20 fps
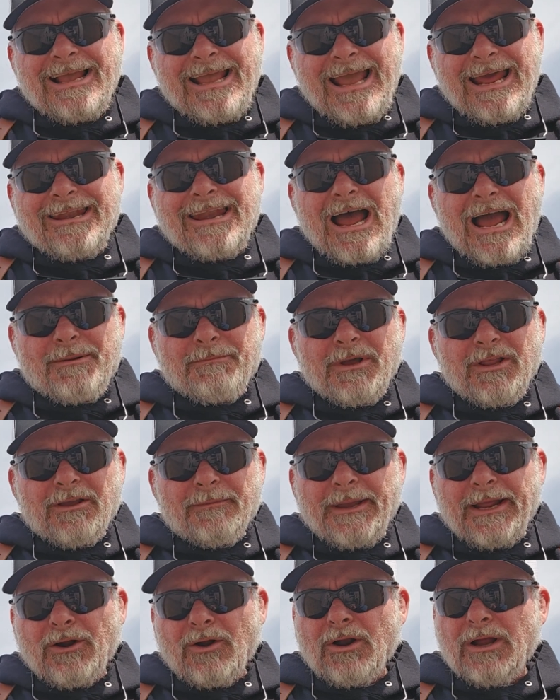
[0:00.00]

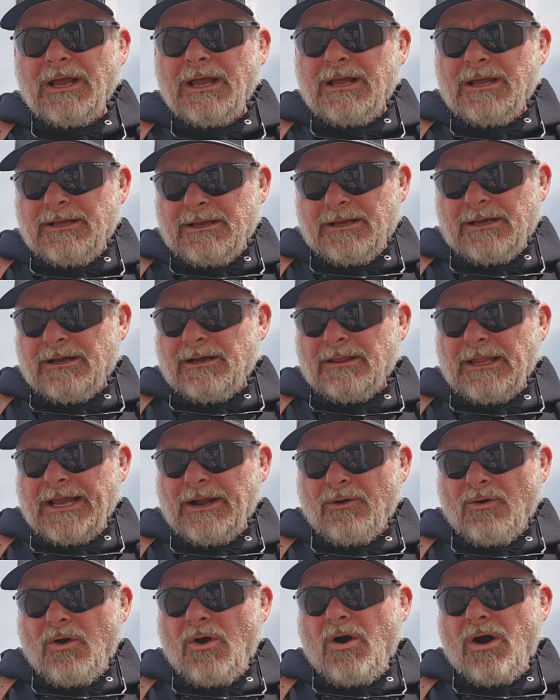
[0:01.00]
9mm
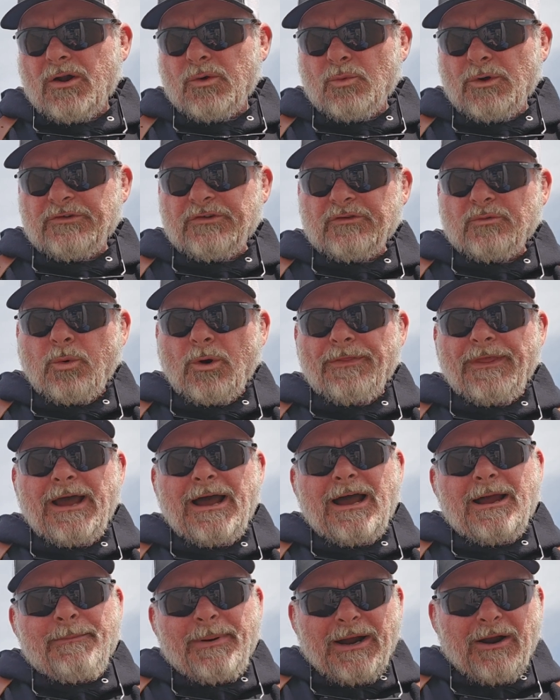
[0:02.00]
later on, which is where the
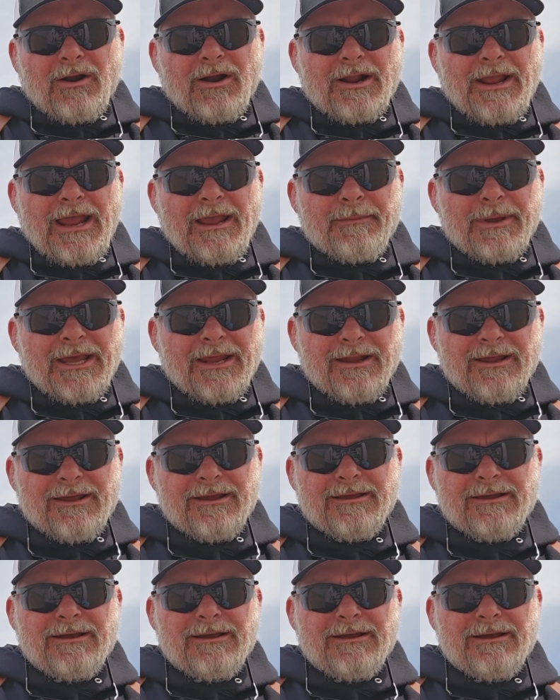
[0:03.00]
high power came in.